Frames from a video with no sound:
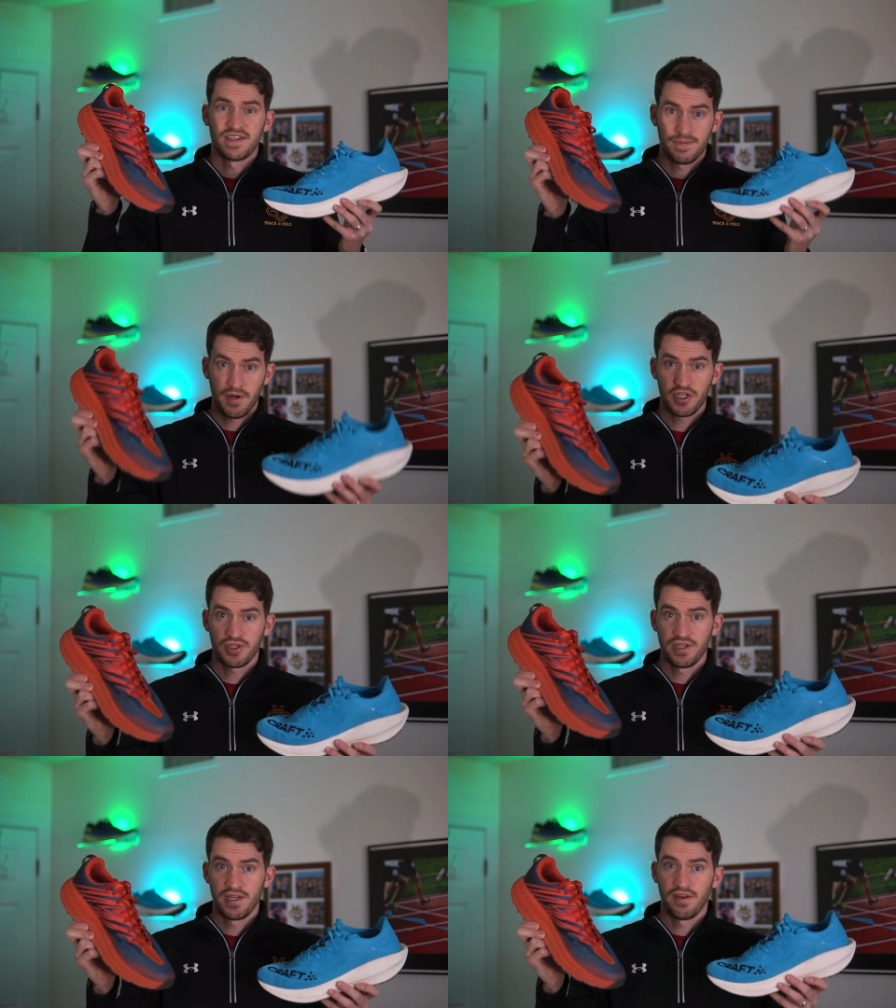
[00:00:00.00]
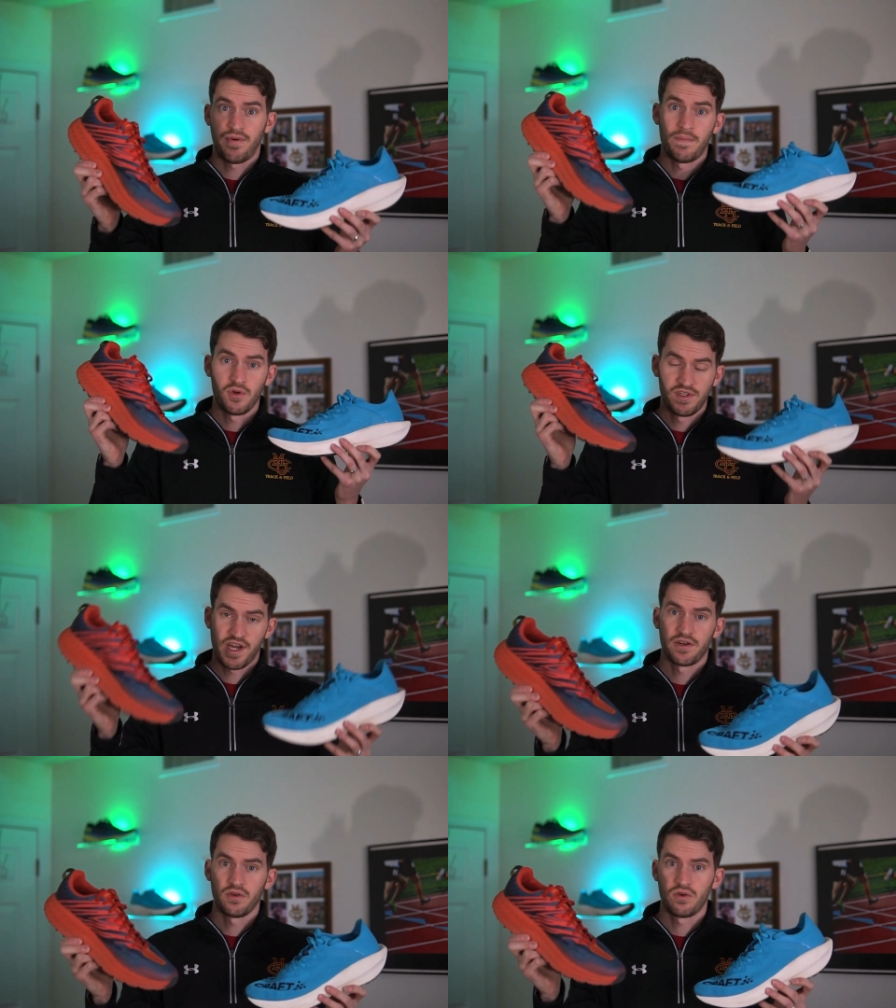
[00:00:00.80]
especially if I'm doing
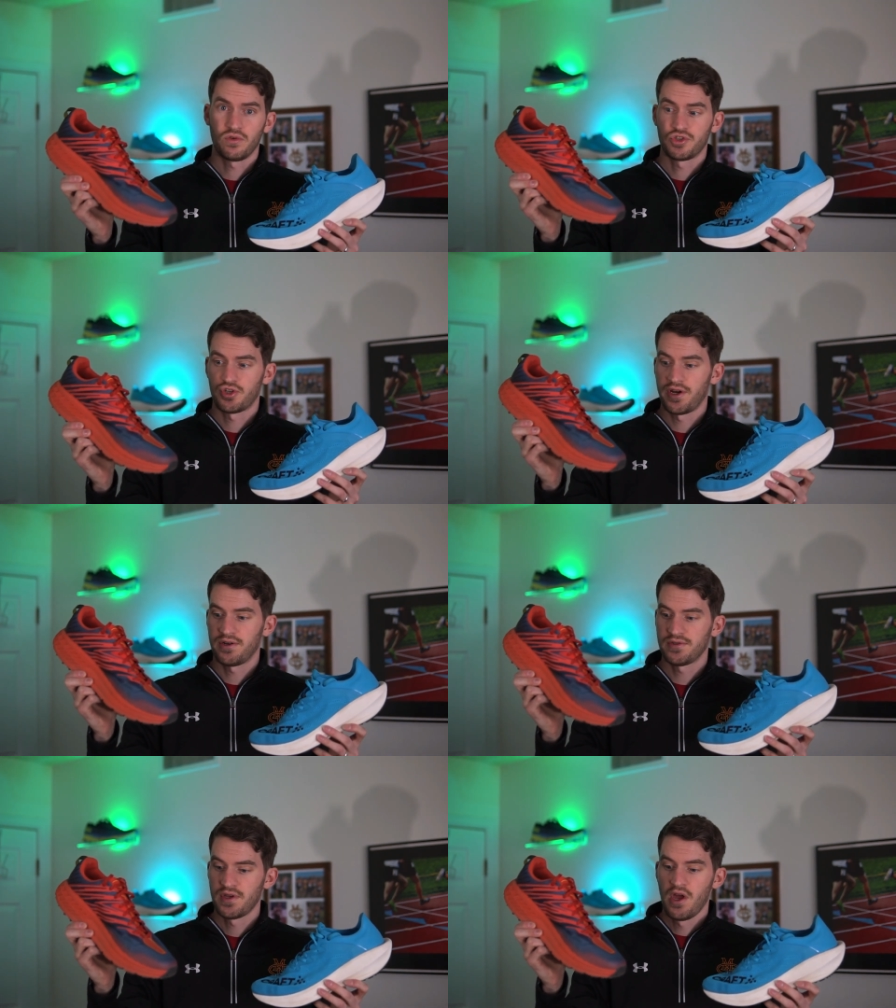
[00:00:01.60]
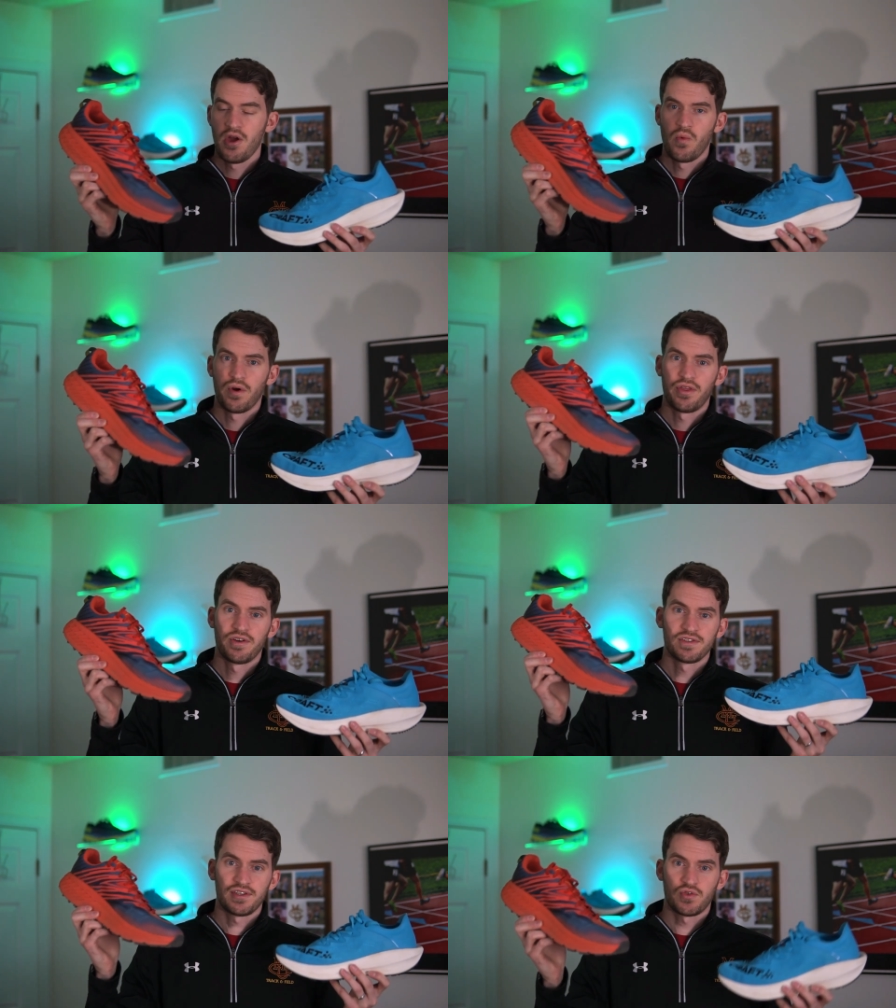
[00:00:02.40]
technical trails where
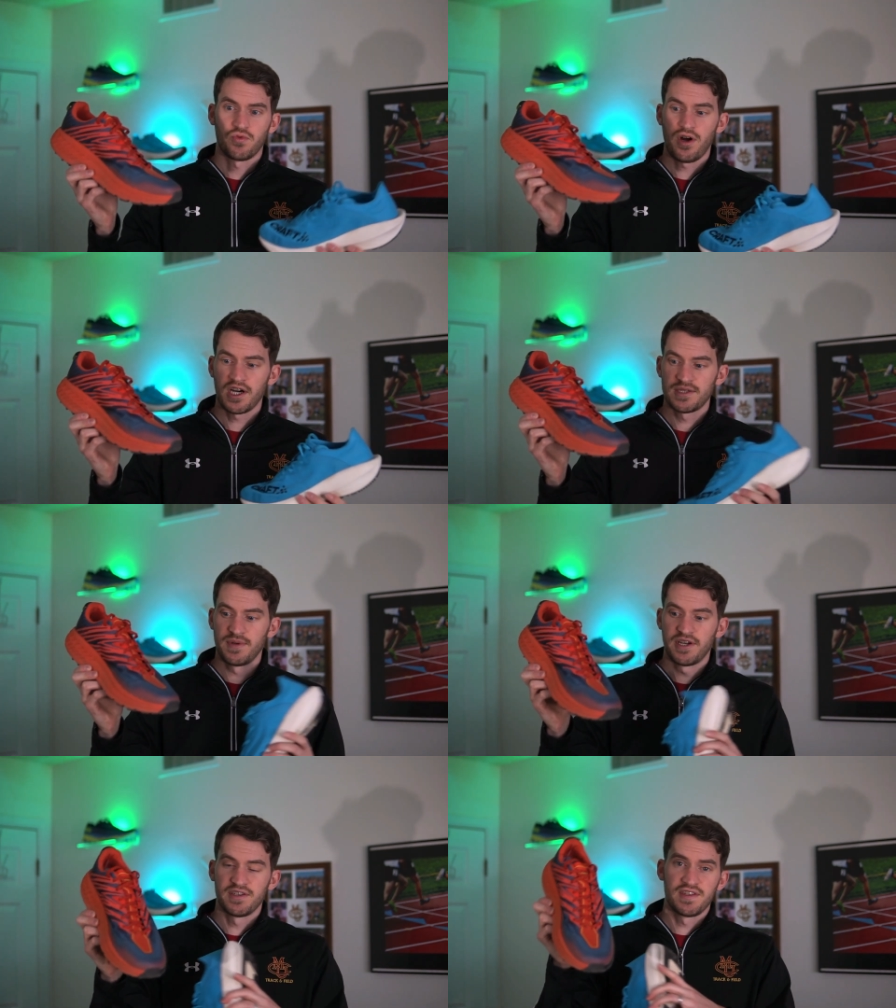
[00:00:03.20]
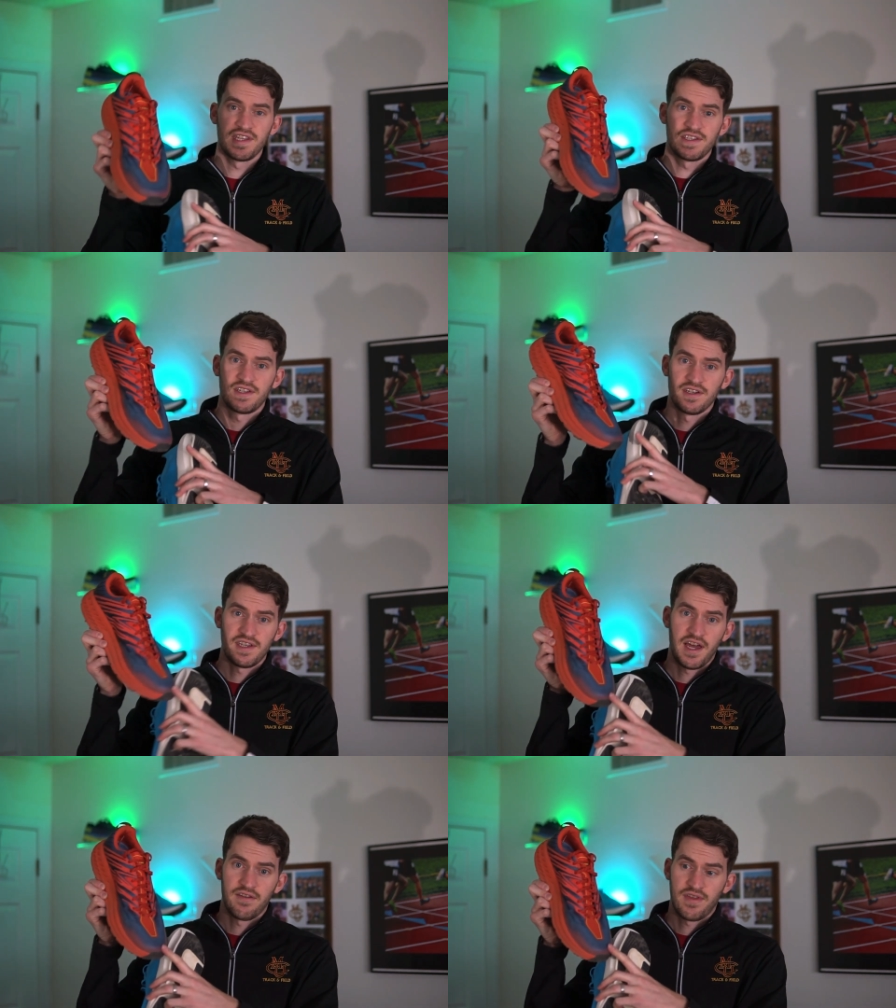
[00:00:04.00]
there's lots of rocks because this
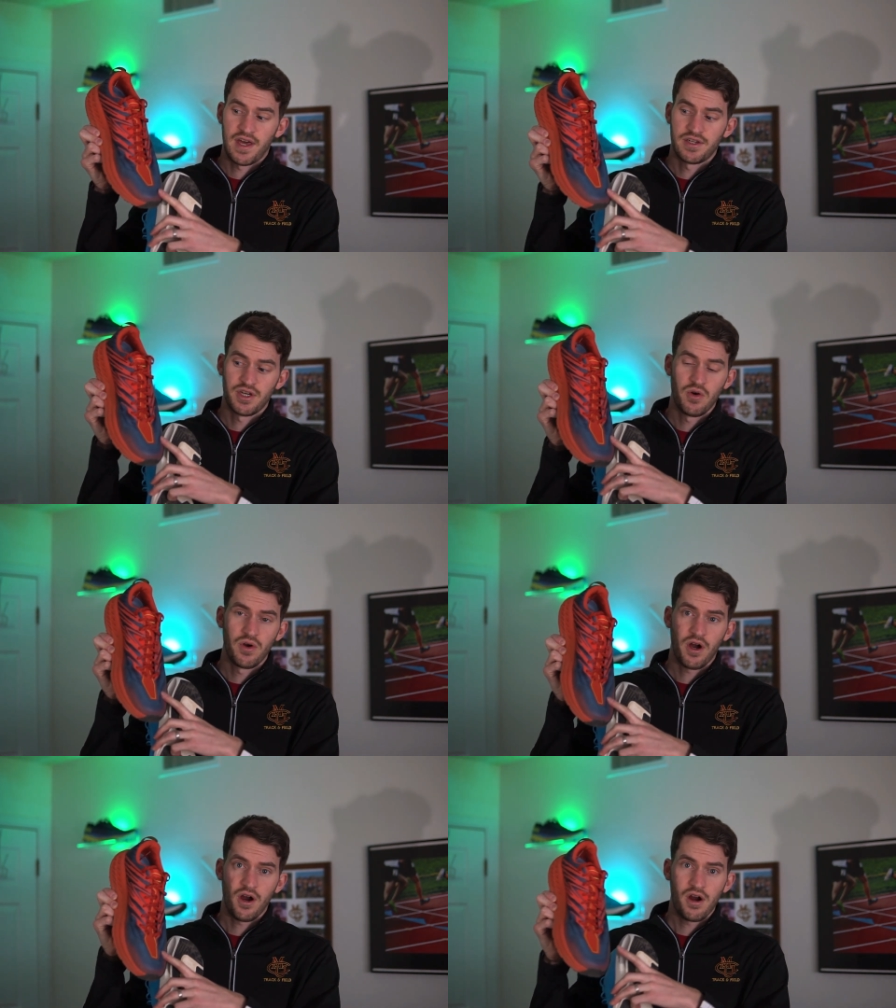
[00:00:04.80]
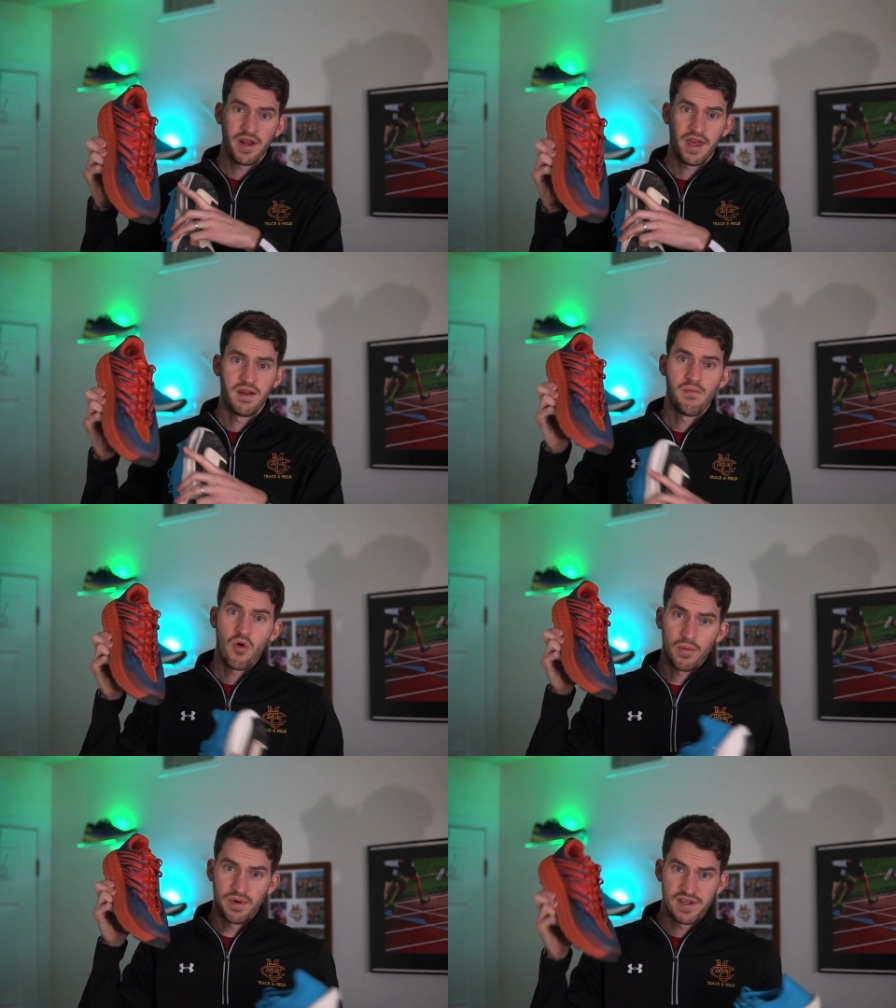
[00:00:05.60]
does have that toe guard and a
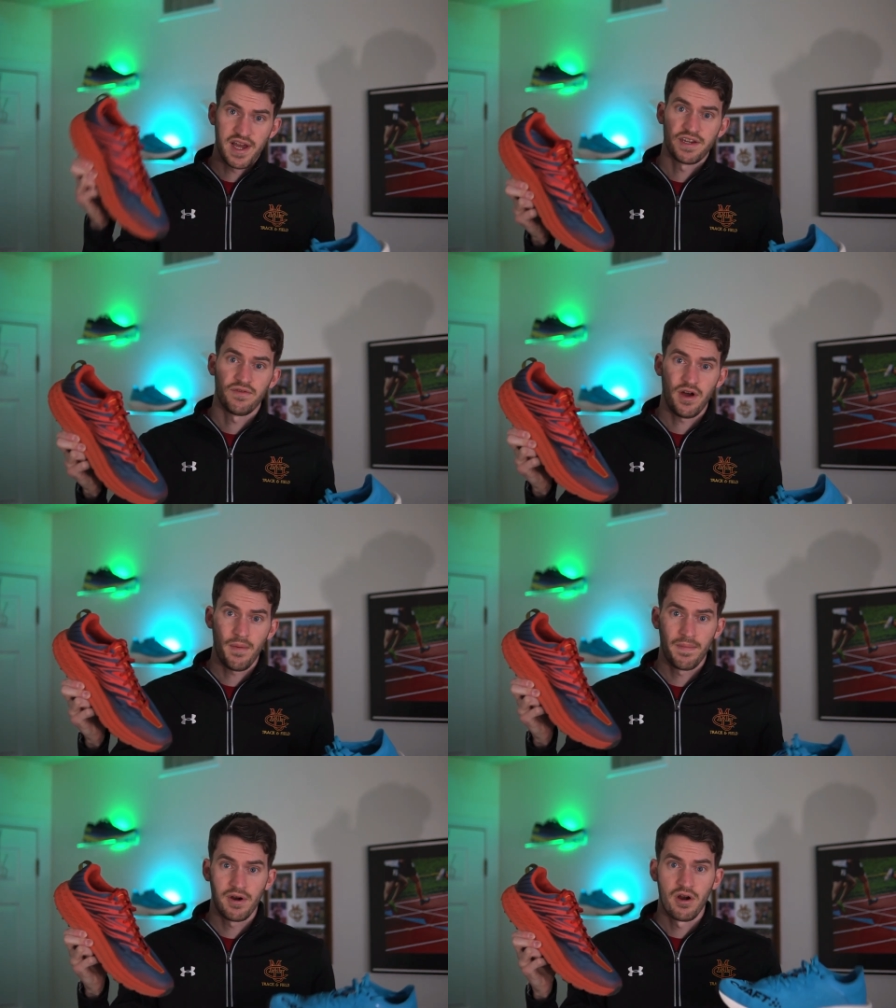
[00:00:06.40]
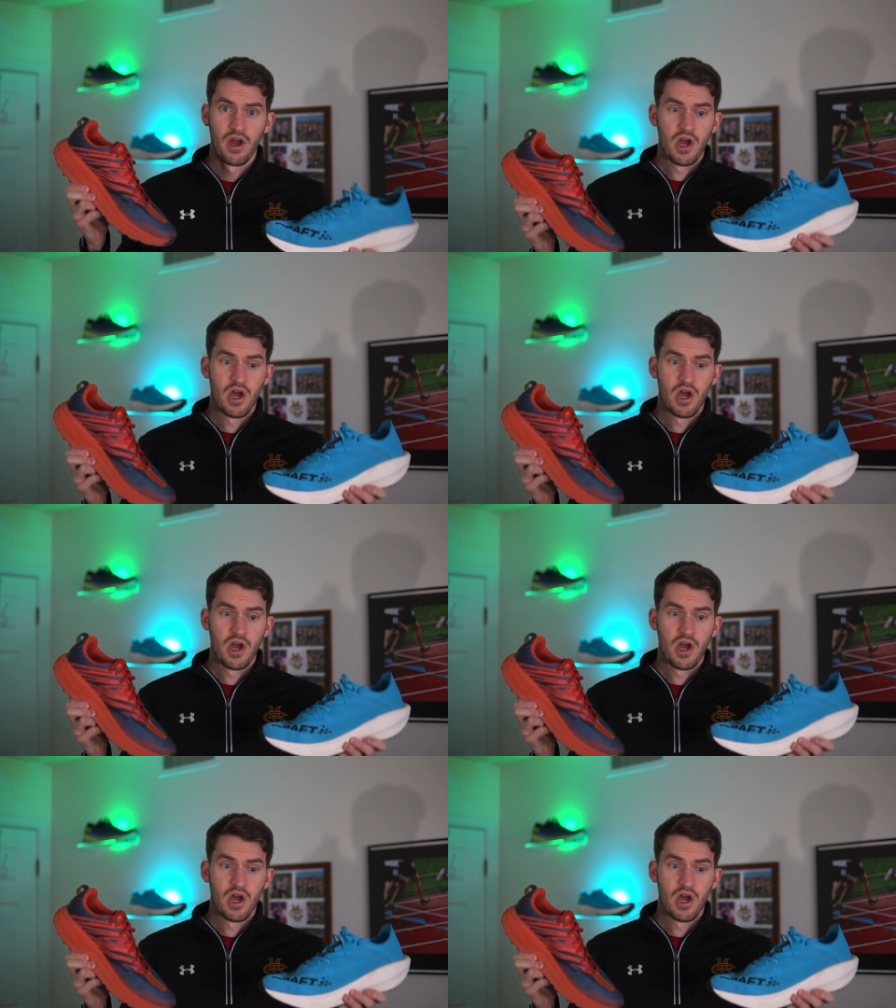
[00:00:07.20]
more protective upper